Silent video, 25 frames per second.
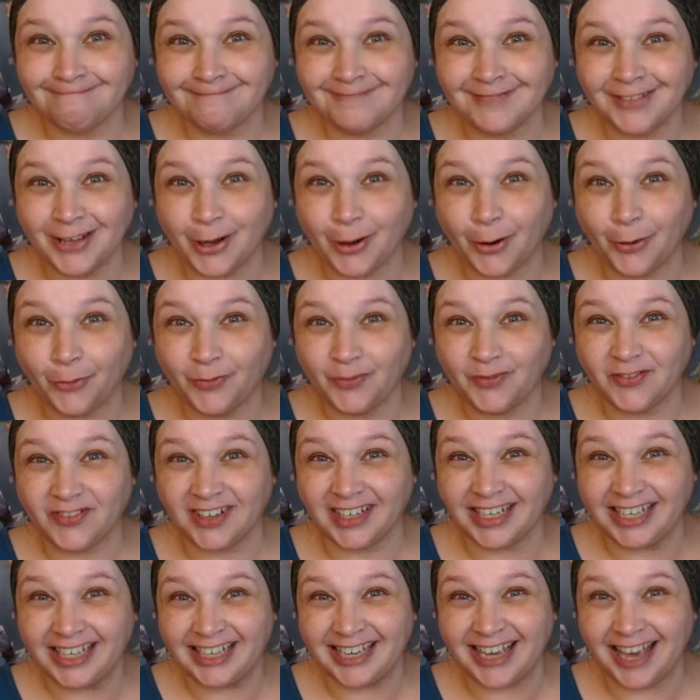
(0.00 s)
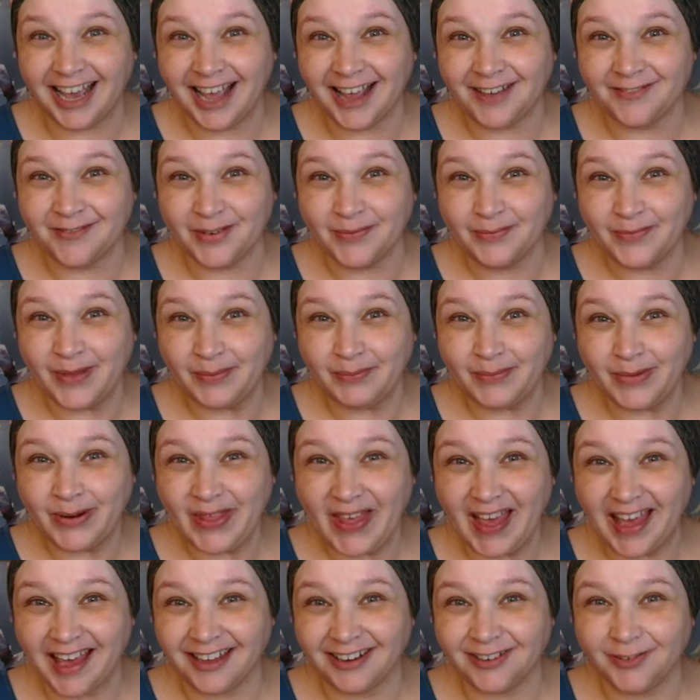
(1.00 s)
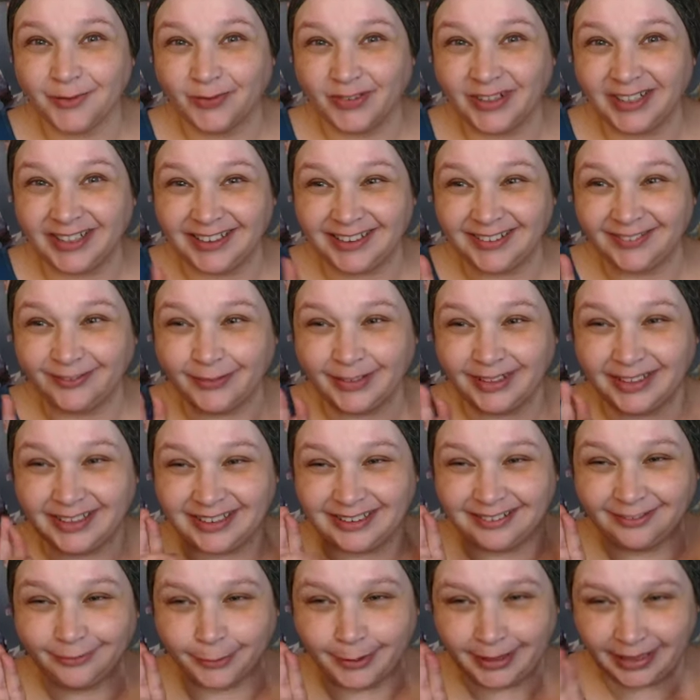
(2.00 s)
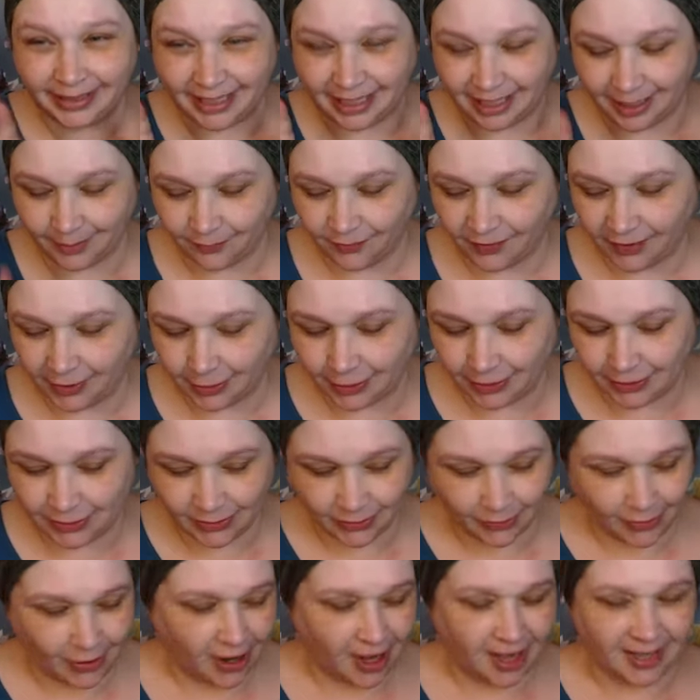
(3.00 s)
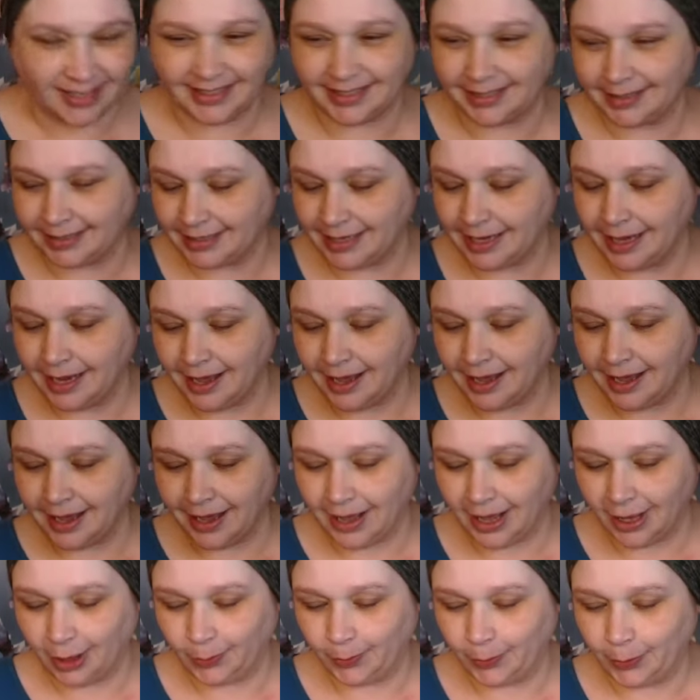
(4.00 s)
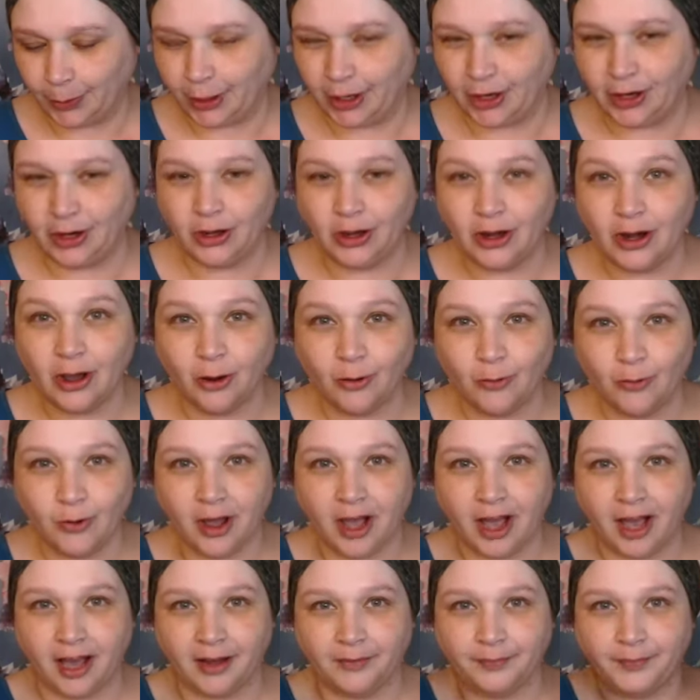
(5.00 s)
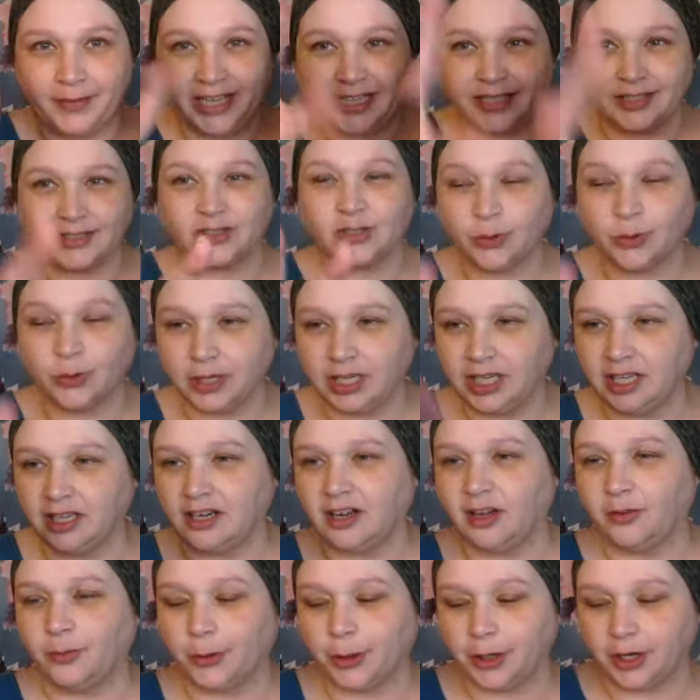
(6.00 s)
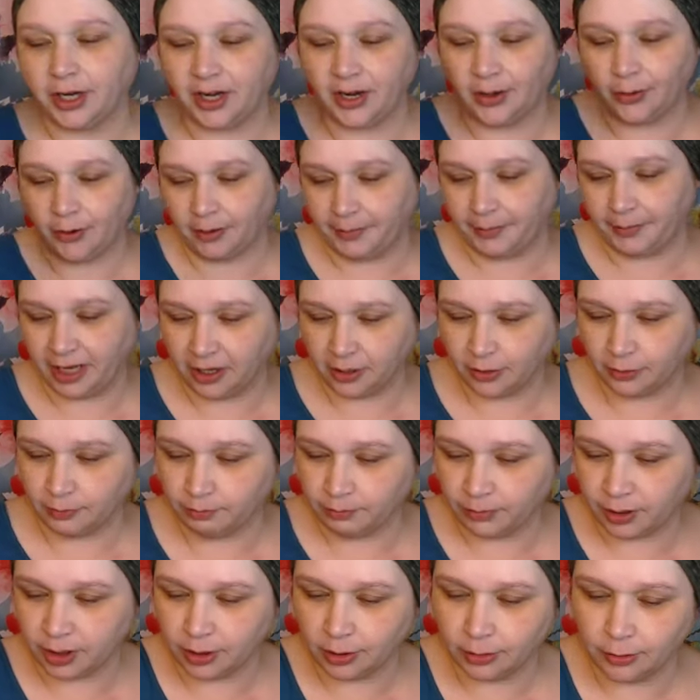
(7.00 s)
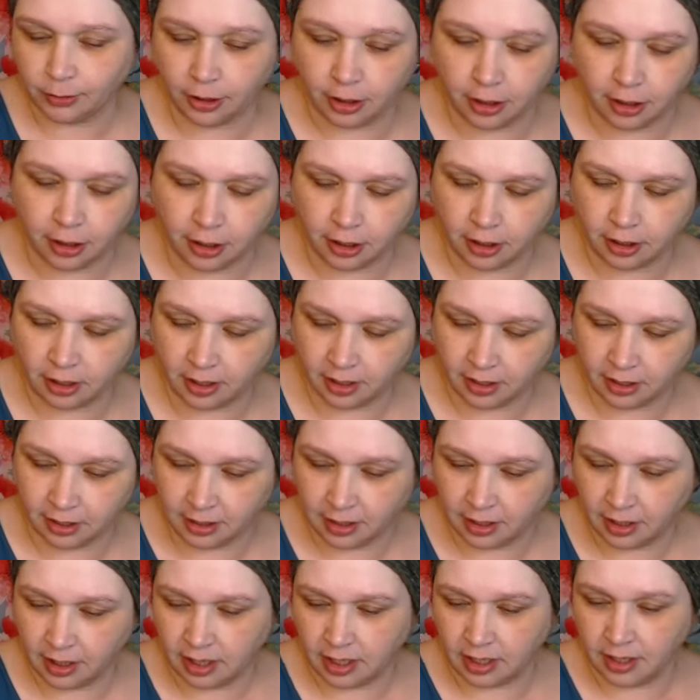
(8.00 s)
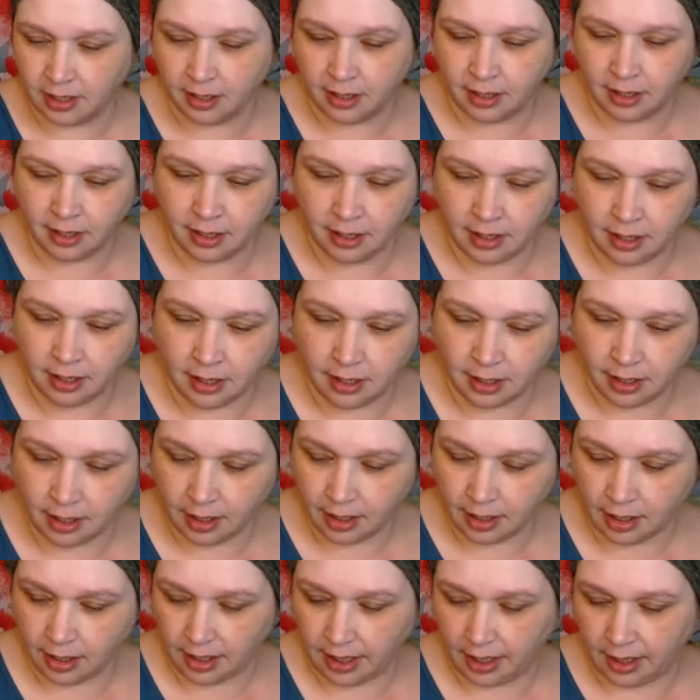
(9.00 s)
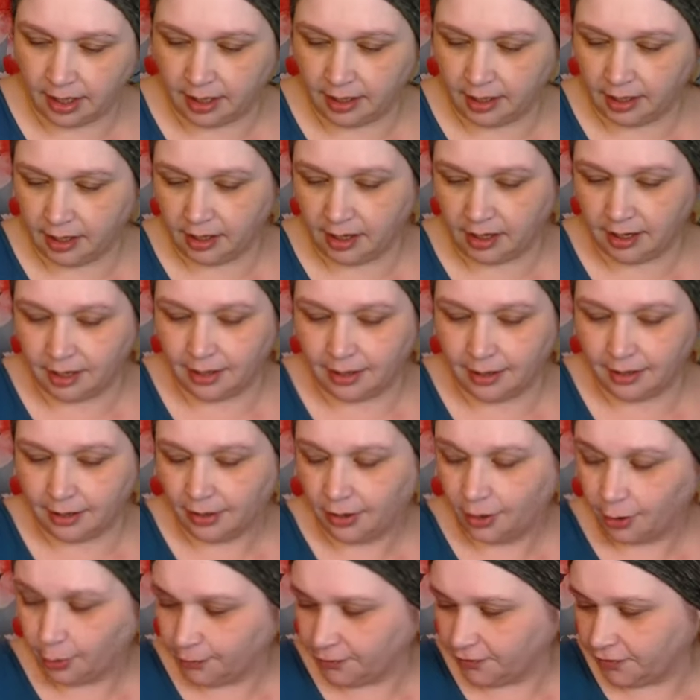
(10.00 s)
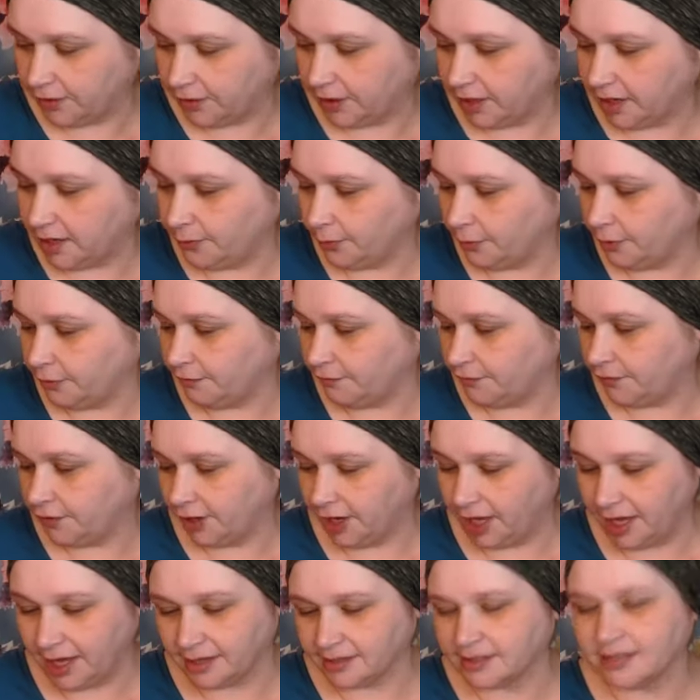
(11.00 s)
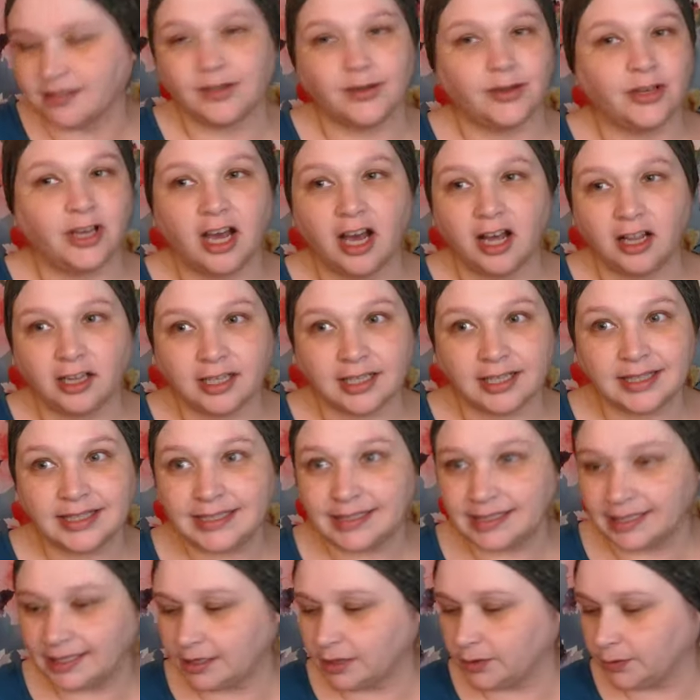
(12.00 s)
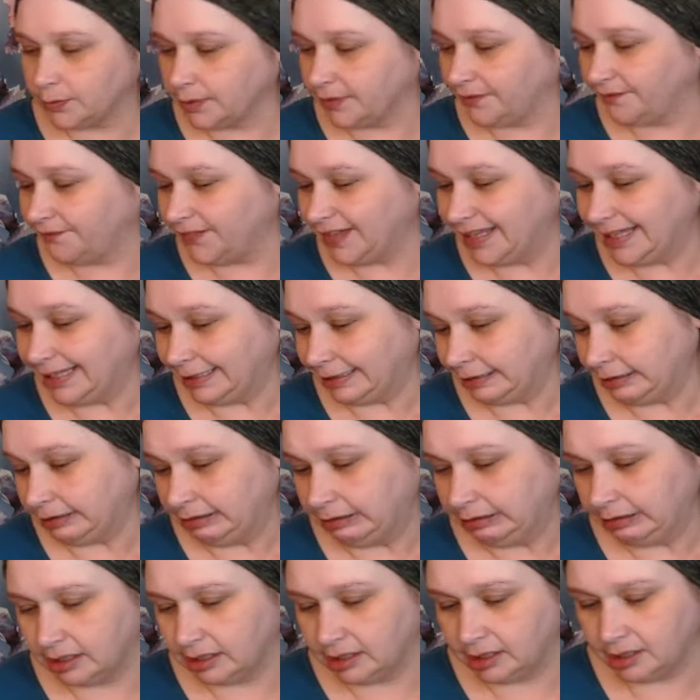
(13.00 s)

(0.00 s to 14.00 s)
Hopefully I remember that. We'll keep fingers crossed. I'll put a note on my screen. I'll put a note on my computer. And hopefully I won't forget so y'all can see the reveal.